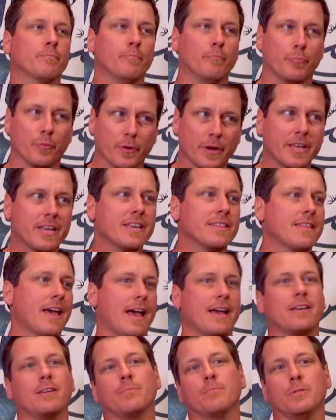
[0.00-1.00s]
bringing
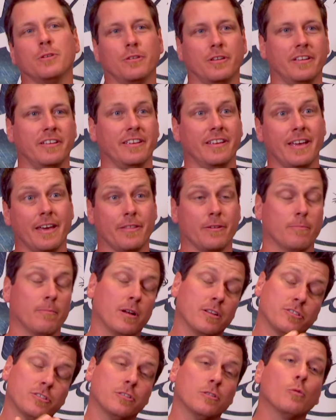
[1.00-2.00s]
that community together,
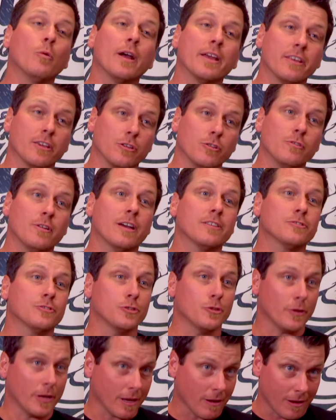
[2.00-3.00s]
much in the way that you guys are
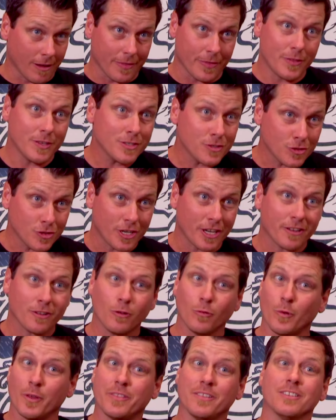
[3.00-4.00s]
doing on this channel
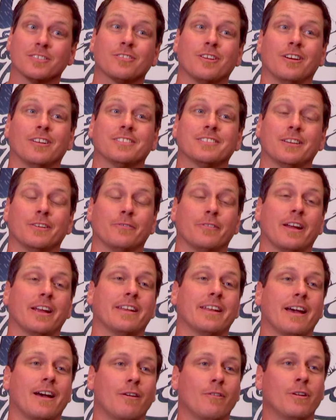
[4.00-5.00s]
with this content right
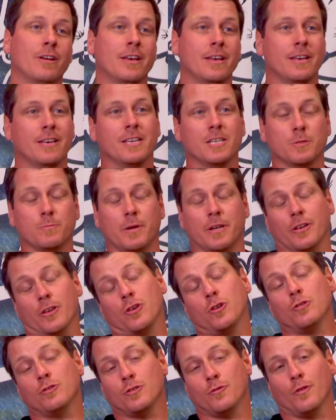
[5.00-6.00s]
now, has been a
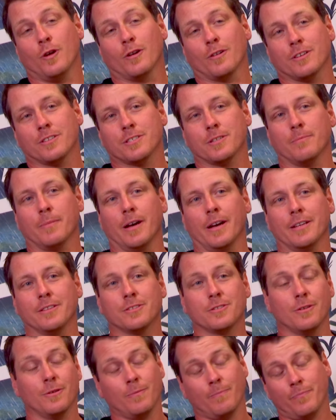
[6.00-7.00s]
huge focus of mine.
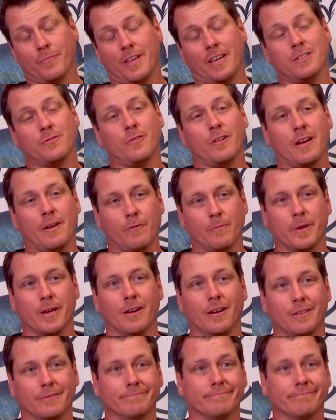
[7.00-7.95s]
So thanks for having me on.